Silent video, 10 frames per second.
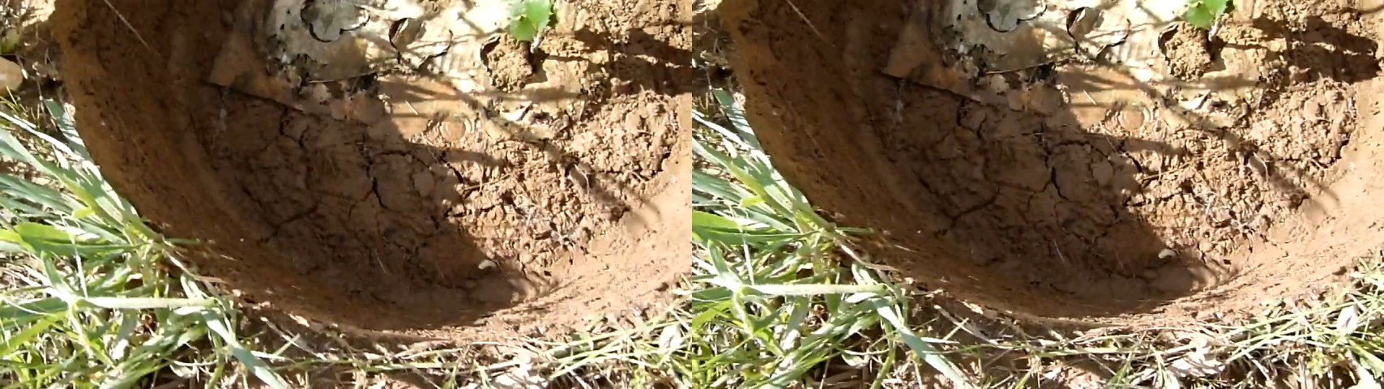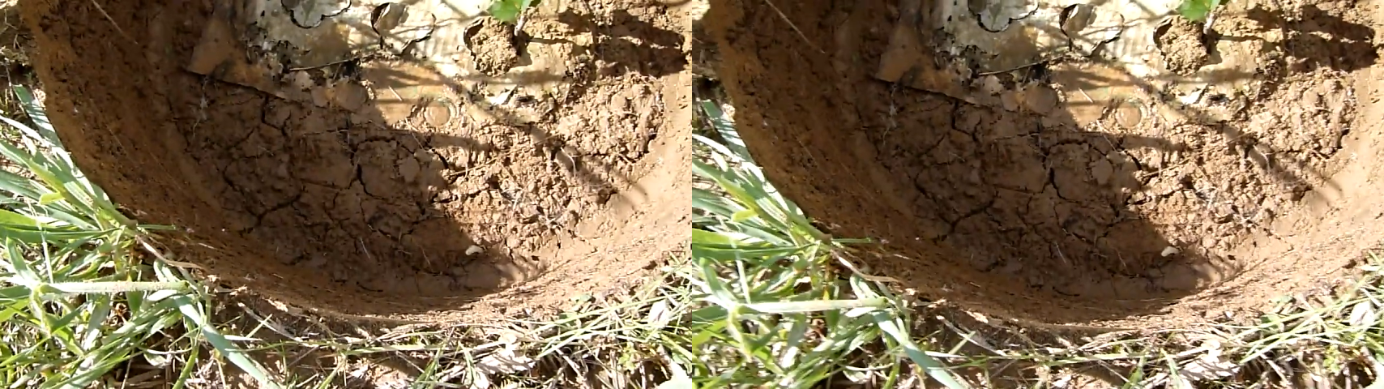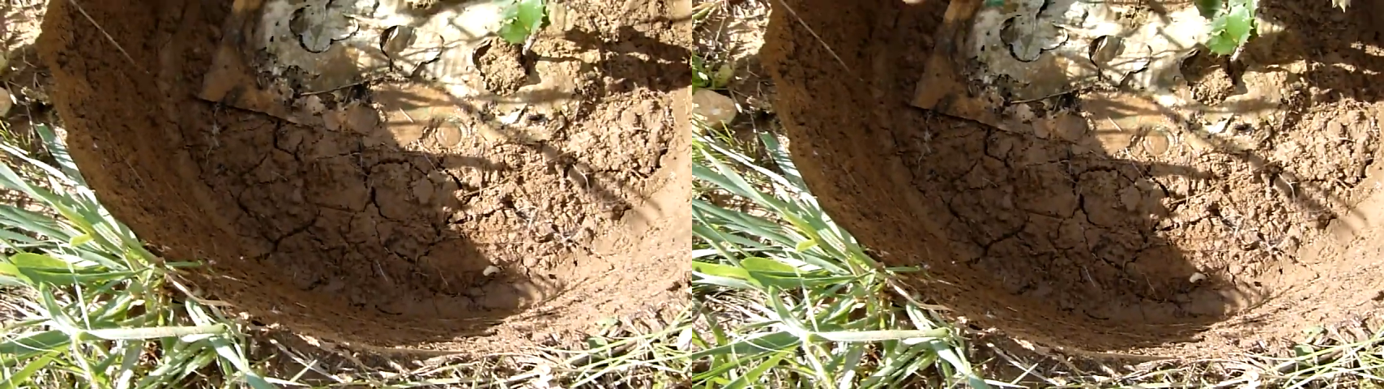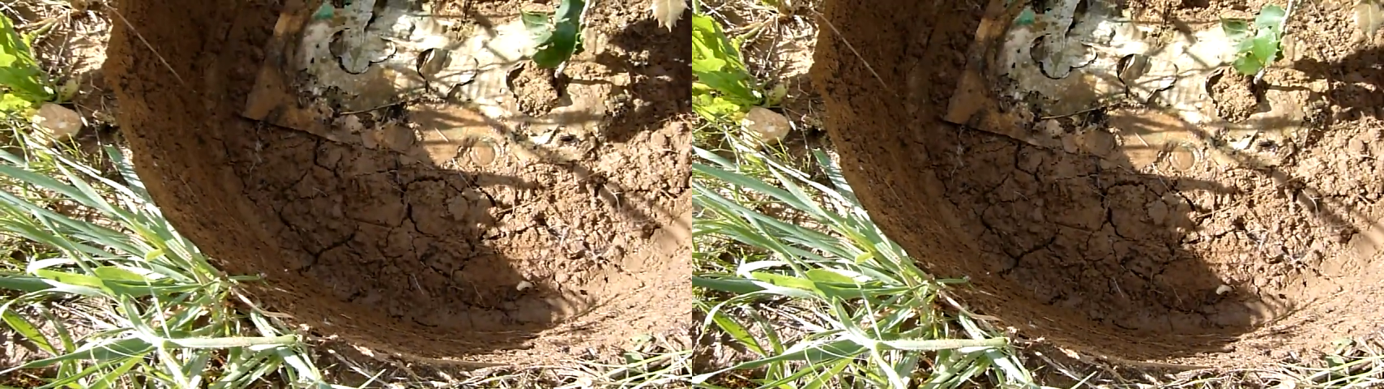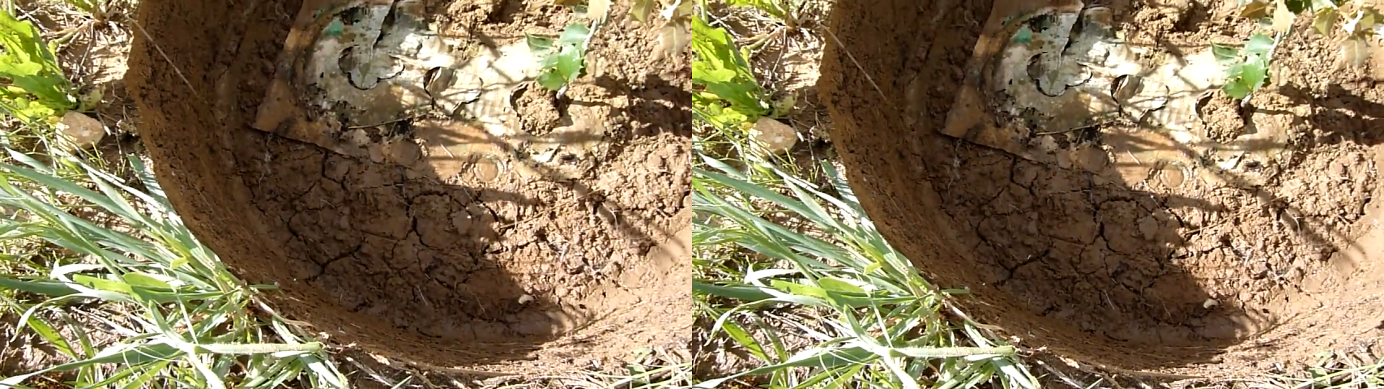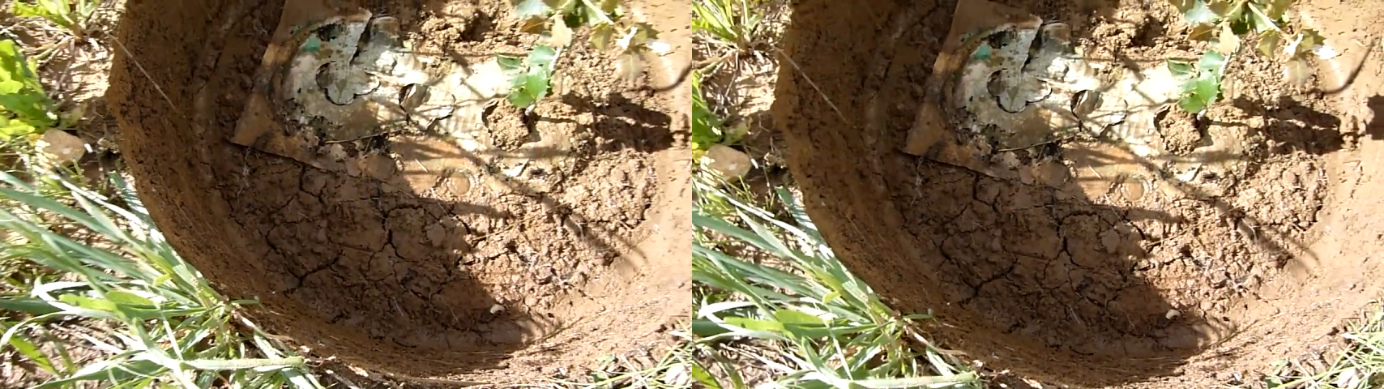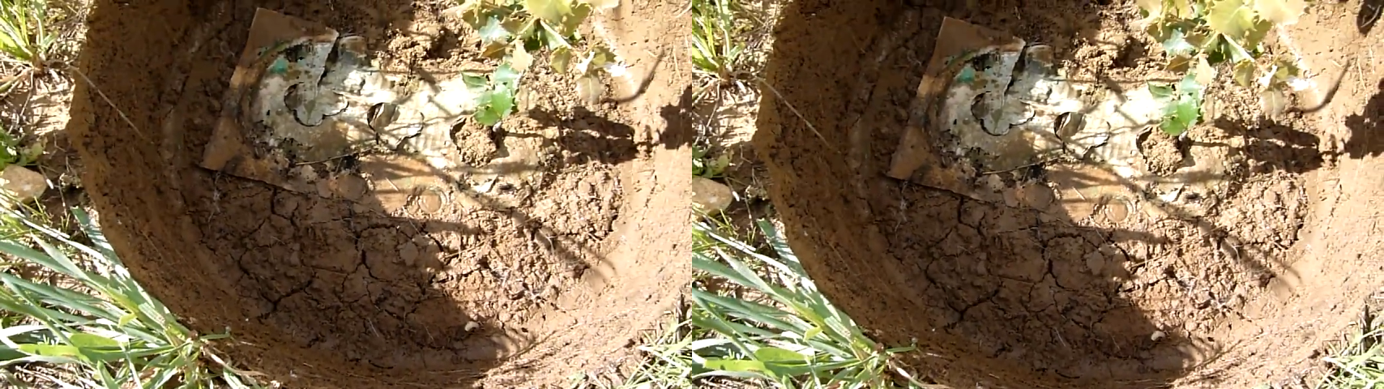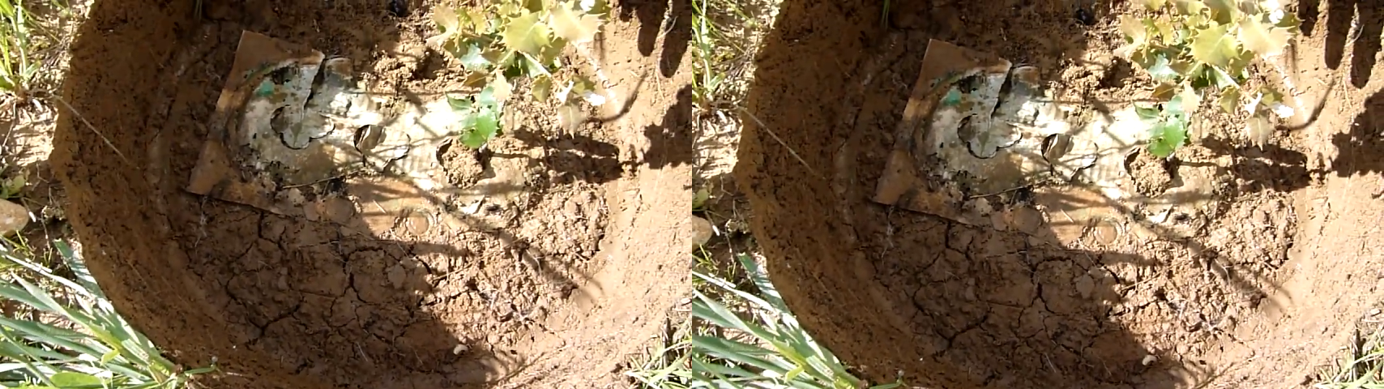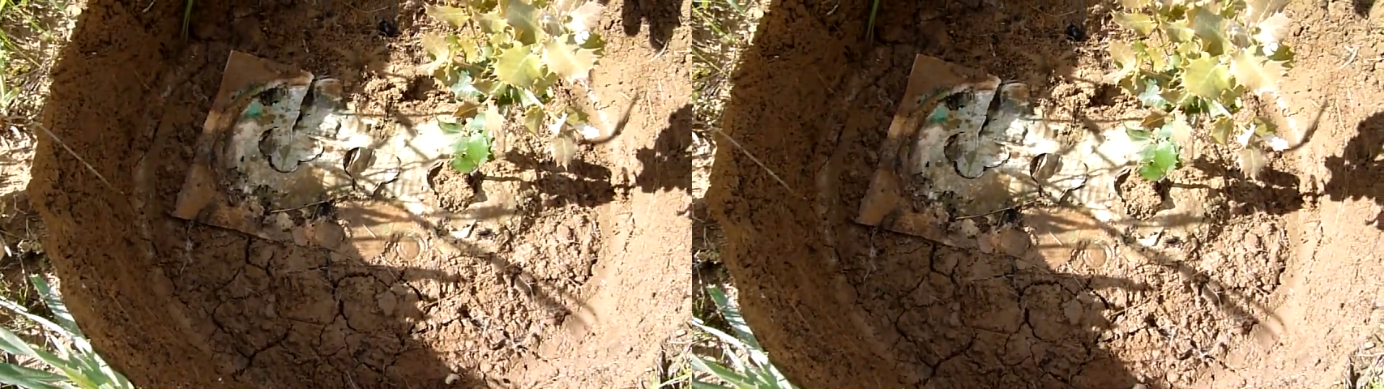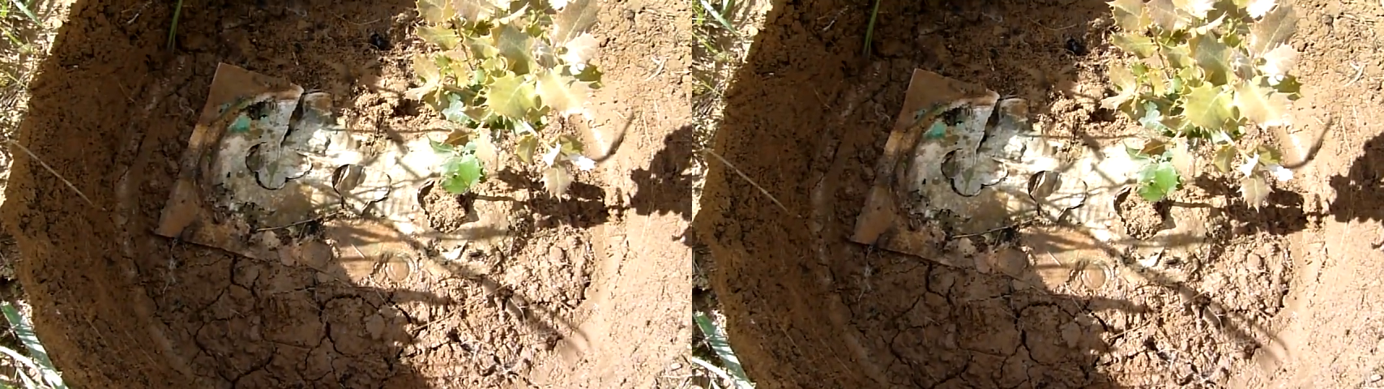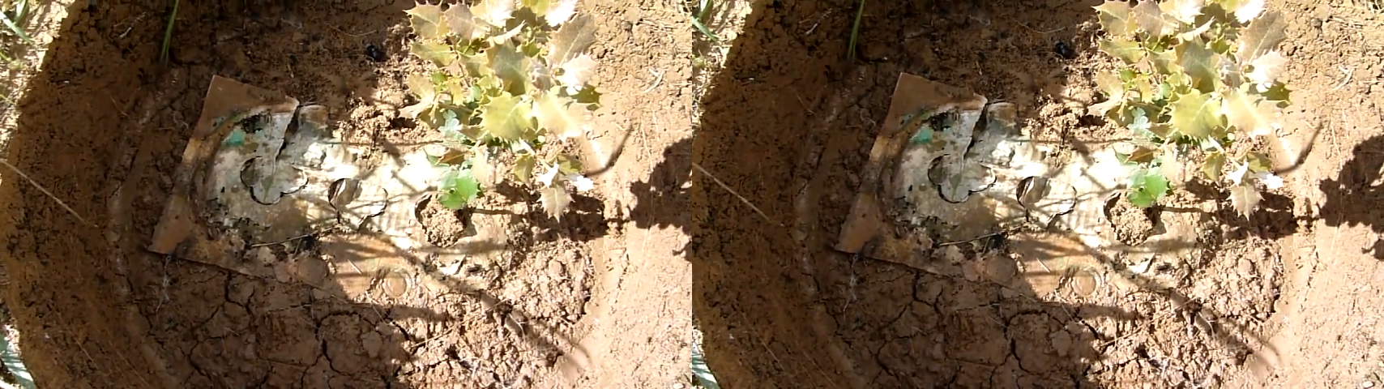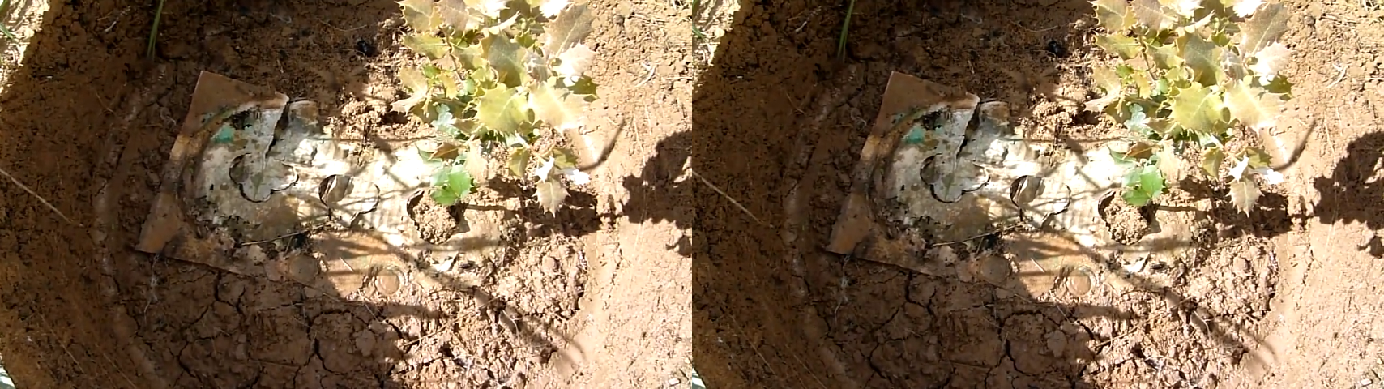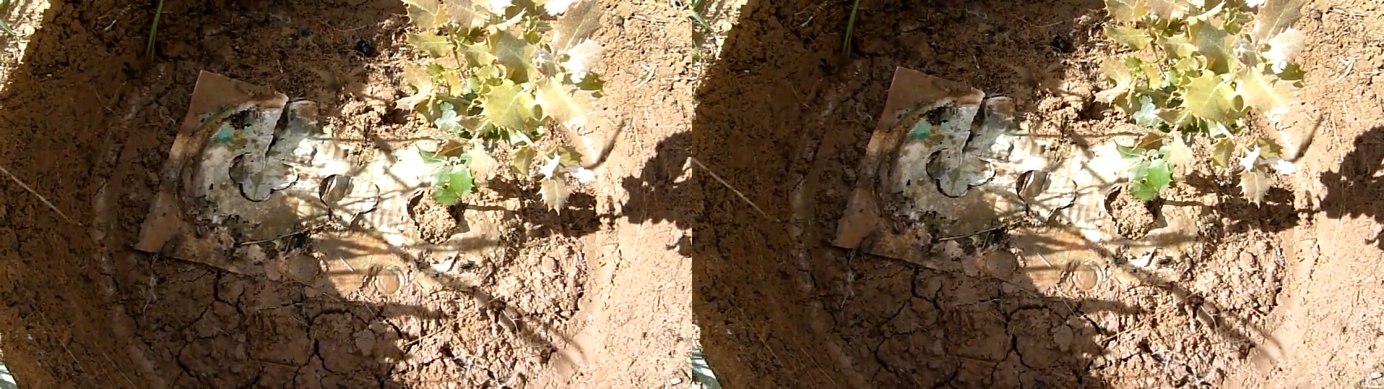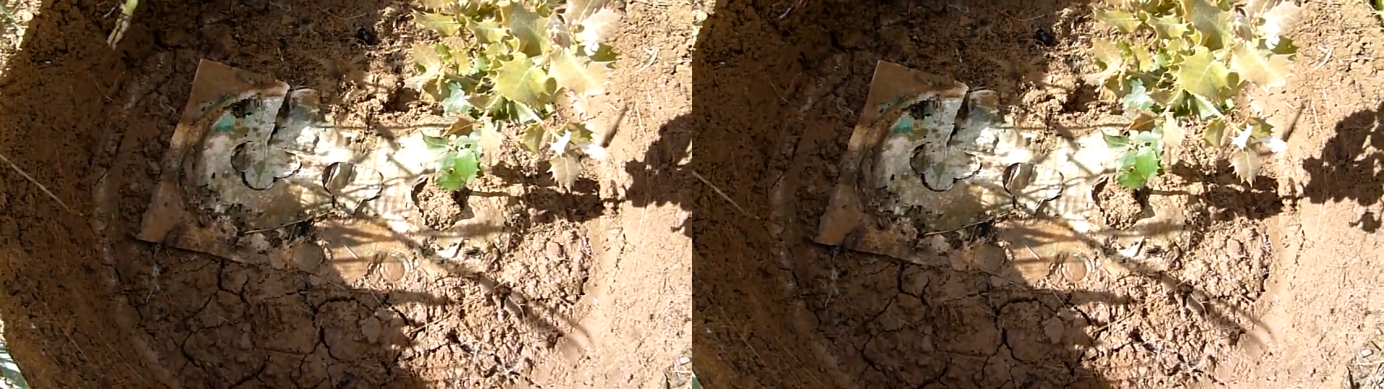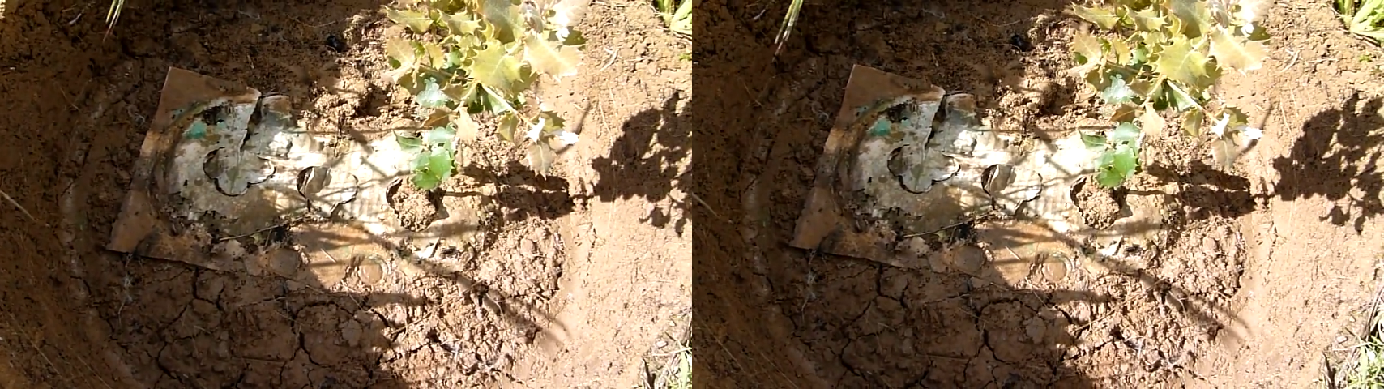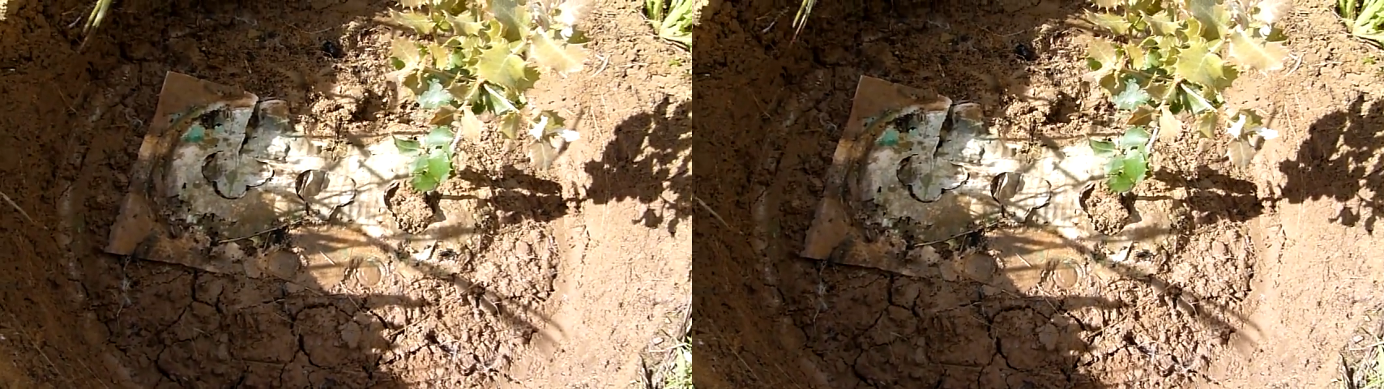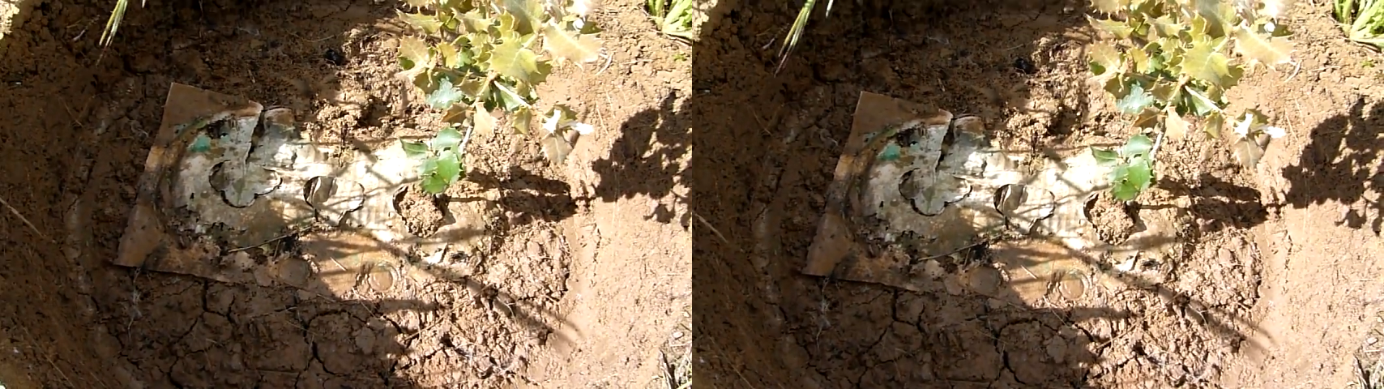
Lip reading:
(no speaker visible)